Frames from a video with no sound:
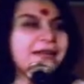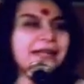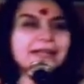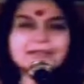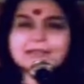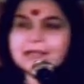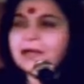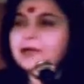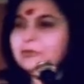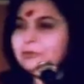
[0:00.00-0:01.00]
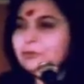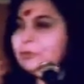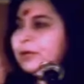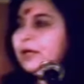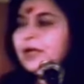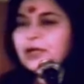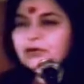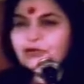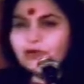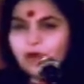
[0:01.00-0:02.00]
And that's the sign of a woman.
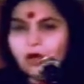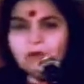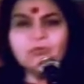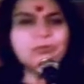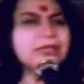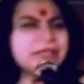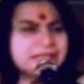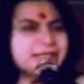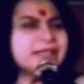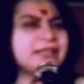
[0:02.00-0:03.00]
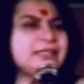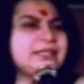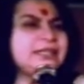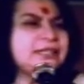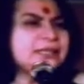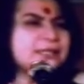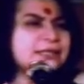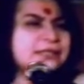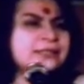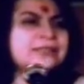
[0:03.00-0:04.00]
A strong woman doesn't get
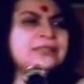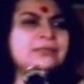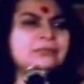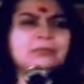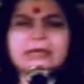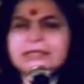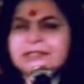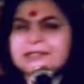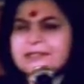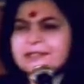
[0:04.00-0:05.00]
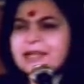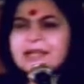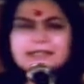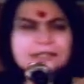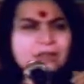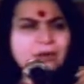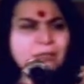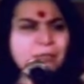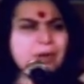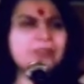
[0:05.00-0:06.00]
easily disturbed by these things. She's
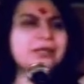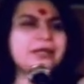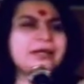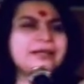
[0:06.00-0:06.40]
not bothered.